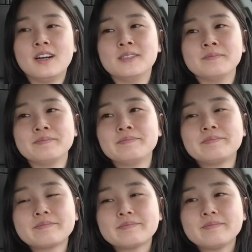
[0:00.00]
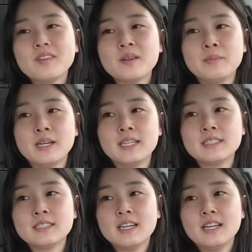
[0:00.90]
Um,
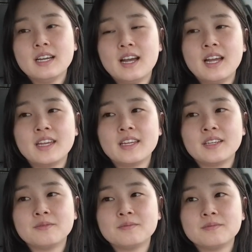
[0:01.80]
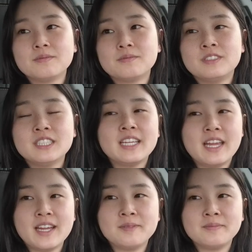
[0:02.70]
but I
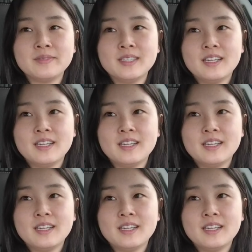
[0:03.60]
really am